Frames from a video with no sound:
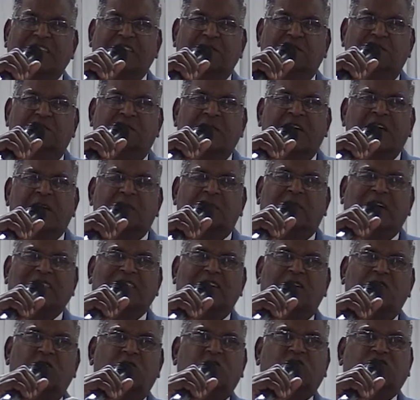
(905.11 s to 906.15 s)
the
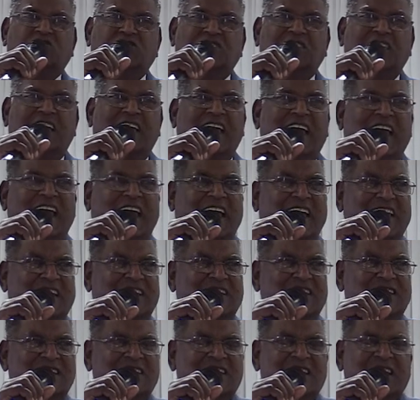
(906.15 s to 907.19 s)
looks they
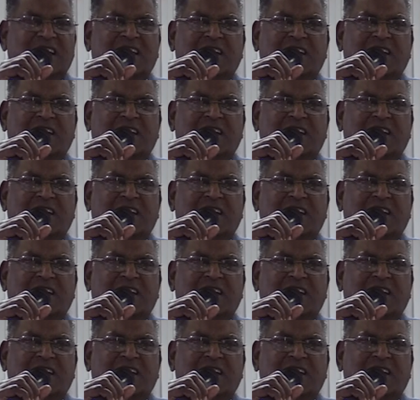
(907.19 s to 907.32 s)
had.